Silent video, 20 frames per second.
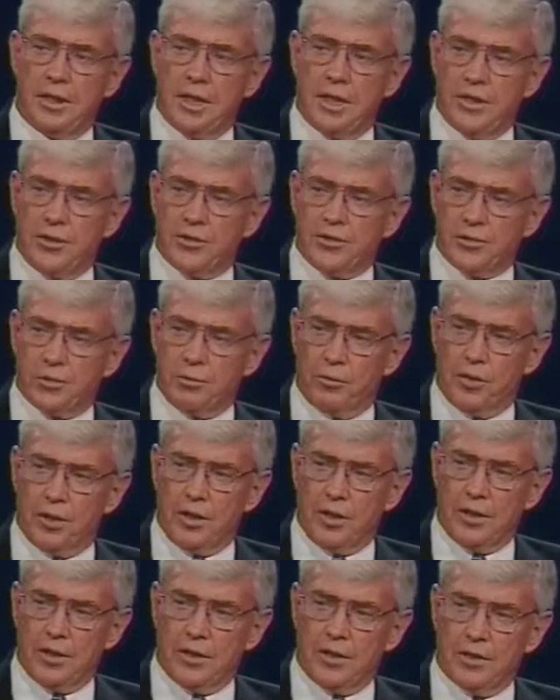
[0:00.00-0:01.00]
enters the
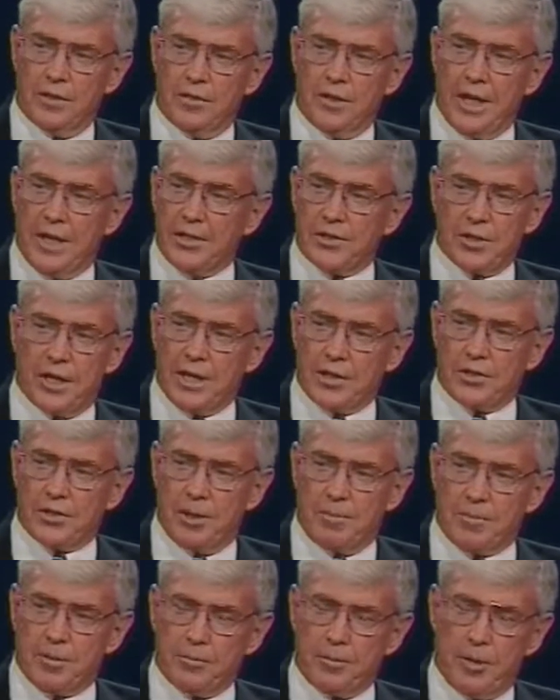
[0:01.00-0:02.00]
world. That is
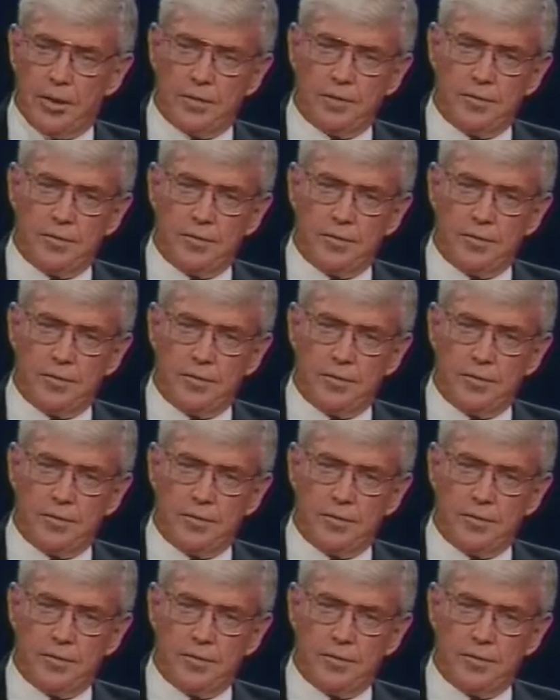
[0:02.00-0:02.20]
unacceptable.